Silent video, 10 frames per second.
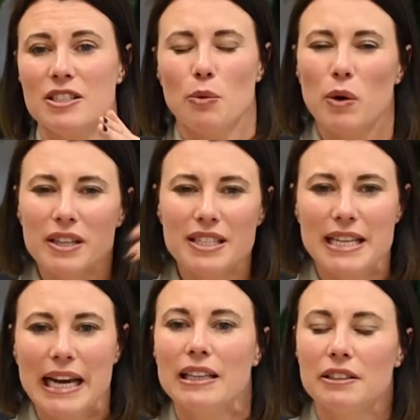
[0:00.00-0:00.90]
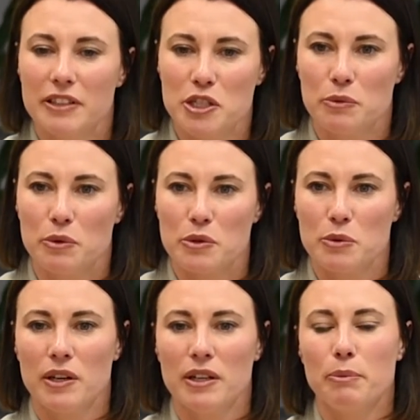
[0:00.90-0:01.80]
So what are the daily
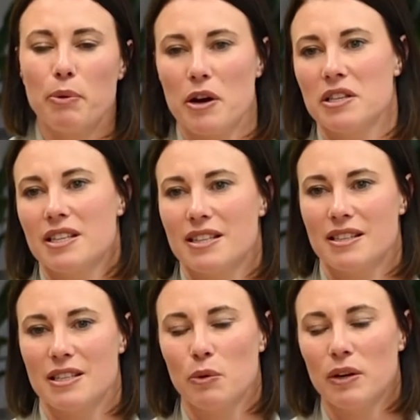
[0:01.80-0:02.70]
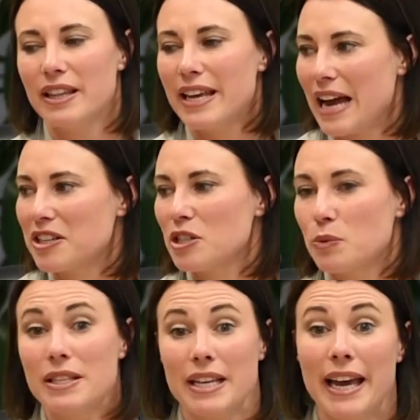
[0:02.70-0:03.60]
rituals? What are the processes? What are the
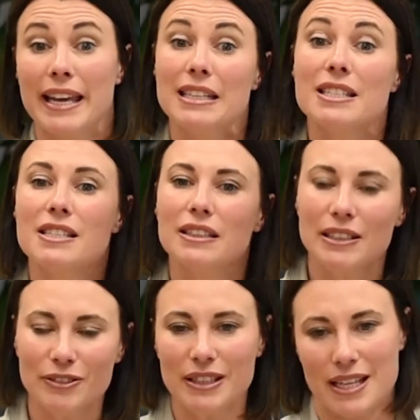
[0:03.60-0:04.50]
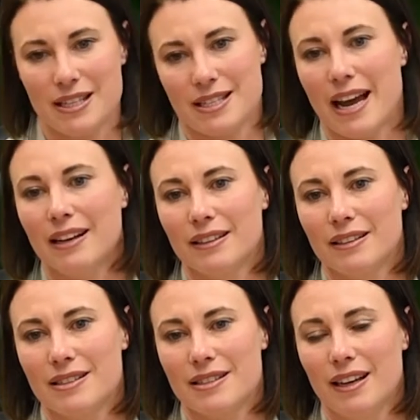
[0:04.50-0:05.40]
actions we're taking to deliver these
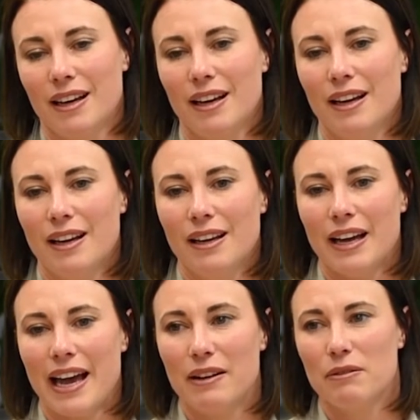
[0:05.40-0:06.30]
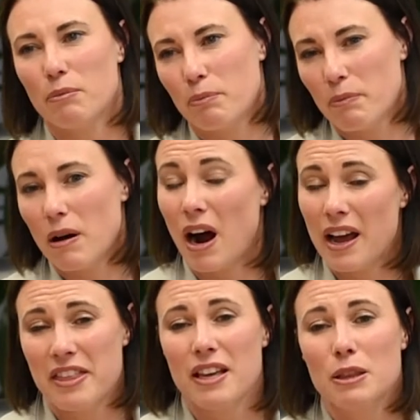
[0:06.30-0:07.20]
standards? And
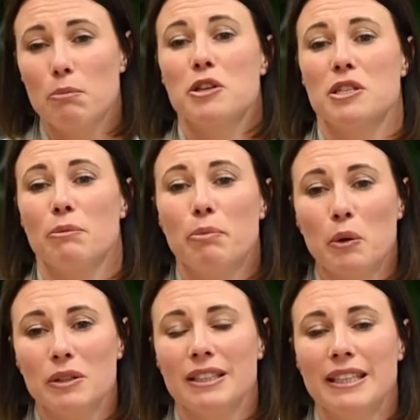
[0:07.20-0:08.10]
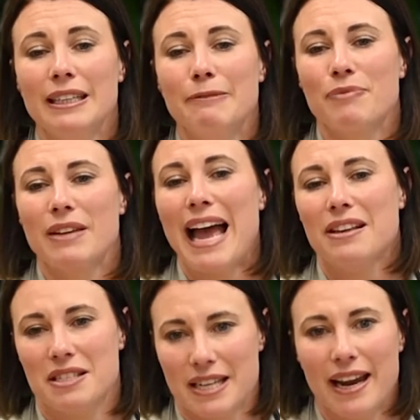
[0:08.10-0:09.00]
I think most importantly,
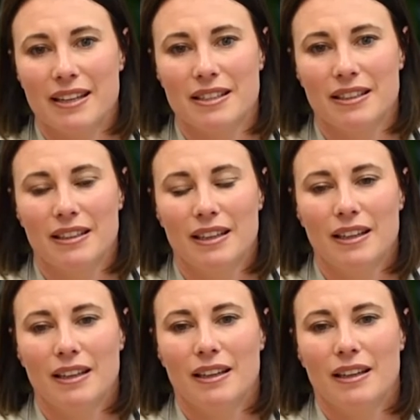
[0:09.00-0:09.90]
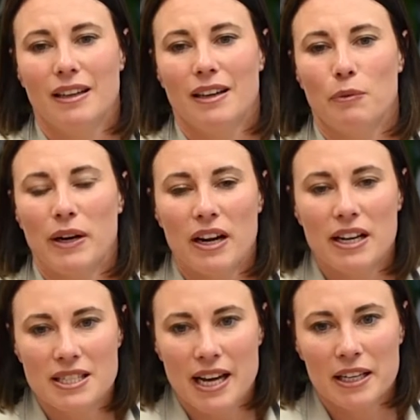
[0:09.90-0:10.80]
our state. When
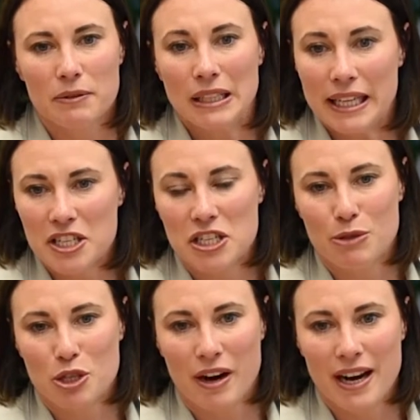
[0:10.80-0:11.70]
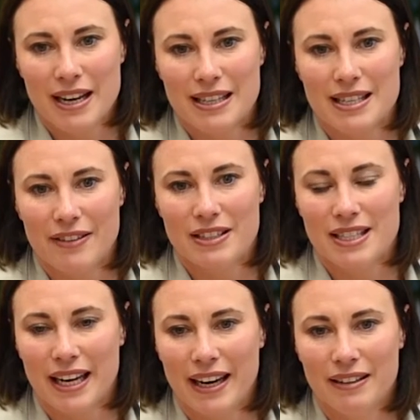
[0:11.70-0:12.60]
I started leadership training at
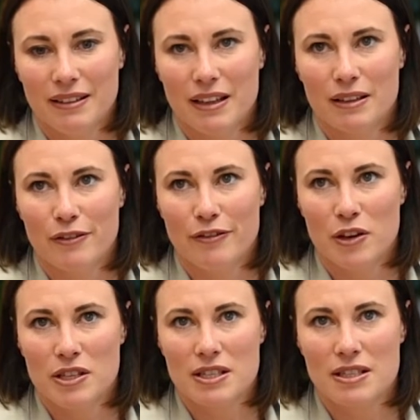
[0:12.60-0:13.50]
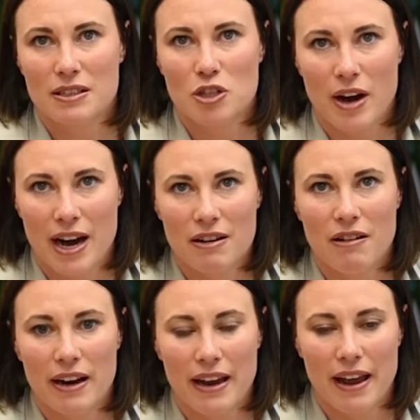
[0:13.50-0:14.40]
17, the first trainer
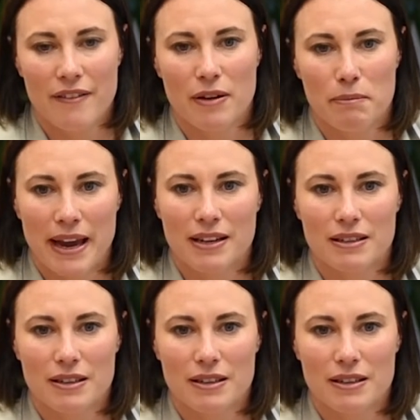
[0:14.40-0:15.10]
I ever met